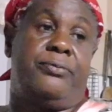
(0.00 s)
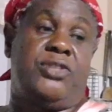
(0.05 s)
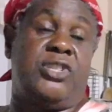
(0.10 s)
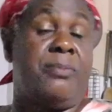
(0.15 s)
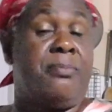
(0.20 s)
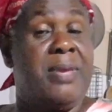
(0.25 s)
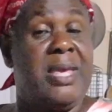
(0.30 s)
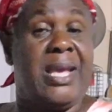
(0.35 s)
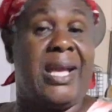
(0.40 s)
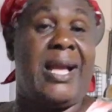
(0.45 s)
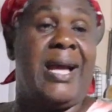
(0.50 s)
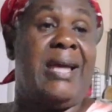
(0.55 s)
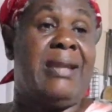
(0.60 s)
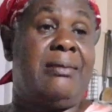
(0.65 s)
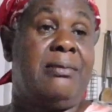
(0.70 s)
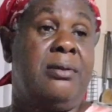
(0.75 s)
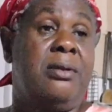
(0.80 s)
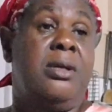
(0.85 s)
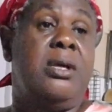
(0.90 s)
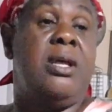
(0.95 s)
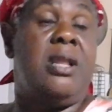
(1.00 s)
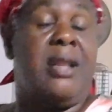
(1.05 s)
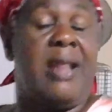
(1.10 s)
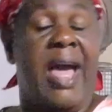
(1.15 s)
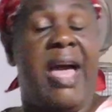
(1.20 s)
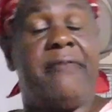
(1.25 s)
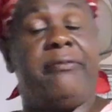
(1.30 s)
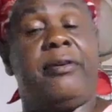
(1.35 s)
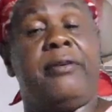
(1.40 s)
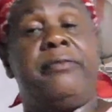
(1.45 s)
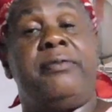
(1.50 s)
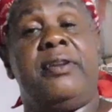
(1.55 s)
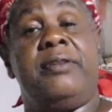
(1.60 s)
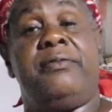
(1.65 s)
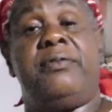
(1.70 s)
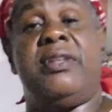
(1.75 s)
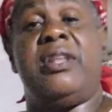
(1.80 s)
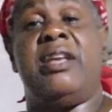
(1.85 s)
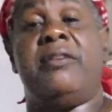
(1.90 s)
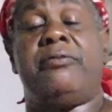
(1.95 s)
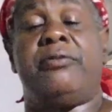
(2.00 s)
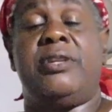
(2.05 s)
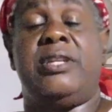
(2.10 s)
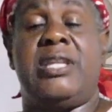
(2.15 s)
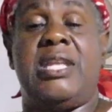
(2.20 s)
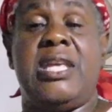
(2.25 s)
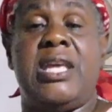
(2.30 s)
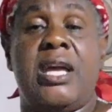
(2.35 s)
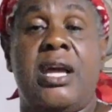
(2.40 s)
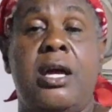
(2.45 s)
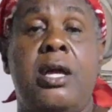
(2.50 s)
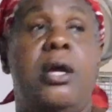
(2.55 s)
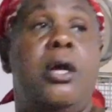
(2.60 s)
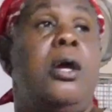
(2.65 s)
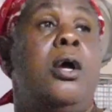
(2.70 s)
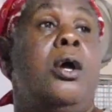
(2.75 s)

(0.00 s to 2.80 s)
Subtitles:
Jamaican life of living every day,